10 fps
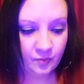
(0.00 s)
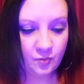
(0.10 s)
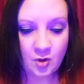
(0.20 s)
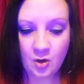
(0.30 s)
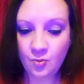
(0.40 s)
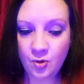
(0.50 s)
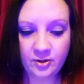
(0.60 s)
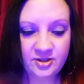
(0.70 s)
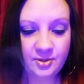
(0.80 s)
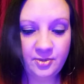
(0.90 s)
No more.
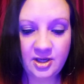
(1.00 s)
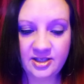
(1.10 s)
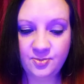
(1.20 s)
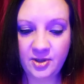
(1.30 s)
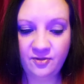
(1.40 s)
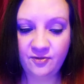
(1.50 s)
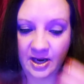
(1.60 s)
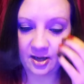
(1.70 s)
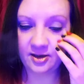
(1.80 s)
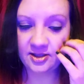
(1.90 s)
Something has been
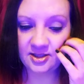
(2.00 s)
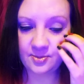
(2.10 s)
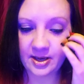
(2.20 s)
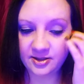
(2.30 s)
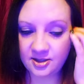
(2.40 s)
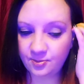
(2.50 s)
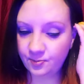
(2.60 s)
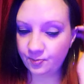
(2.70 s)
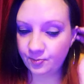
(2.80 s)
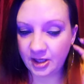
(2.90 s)
fair and it's about to
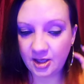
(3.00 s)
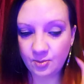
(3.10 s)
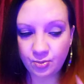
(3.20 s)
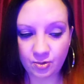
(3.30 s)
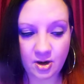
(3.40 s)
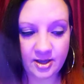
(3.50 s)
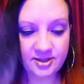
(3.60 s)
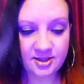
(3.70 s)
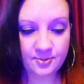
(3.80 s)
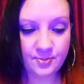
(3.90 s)
be
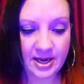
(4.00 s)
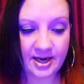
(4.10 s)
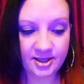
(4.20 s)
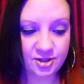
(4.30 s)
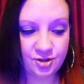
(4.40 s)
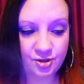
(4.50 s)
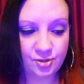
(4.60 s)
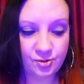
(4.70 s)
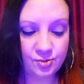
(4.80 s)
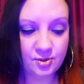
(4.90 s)
brought back
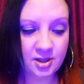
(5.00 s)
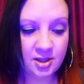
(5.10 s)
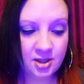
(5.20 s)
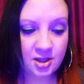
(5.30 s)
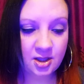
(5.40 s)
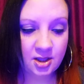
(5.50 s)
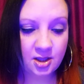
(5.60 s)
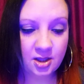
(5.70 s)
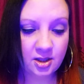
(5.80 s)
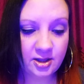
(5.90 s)
to
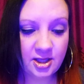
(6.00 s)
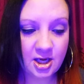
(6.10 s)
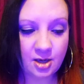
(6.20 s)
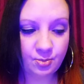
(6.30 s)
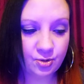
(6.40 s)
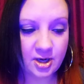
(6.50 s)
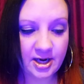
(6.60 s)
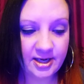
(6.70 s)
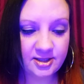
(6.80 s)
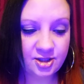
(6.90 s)
the
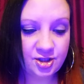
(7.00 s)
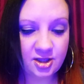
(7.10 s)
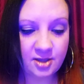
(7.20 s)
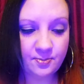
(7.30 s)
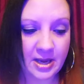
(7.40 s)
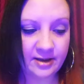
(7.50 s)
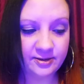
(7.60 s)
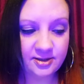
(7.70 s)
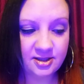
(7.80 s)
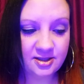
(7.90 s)
upright. The
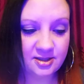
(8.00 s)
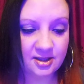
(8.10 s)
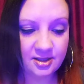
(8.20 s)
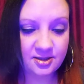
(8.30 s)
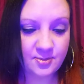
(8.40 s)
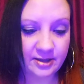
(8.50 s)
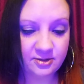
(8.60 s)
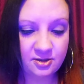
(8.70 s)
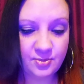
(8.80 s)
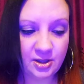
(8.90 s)
balance is about
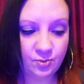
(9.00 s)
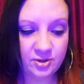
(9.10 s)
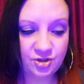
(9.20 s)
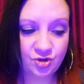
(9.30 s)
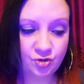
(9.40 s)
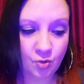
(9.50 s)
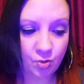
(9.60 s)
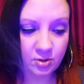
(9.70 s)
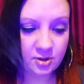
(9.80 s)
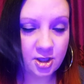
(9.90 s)
to be
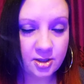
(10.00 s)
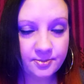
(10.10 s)
restored.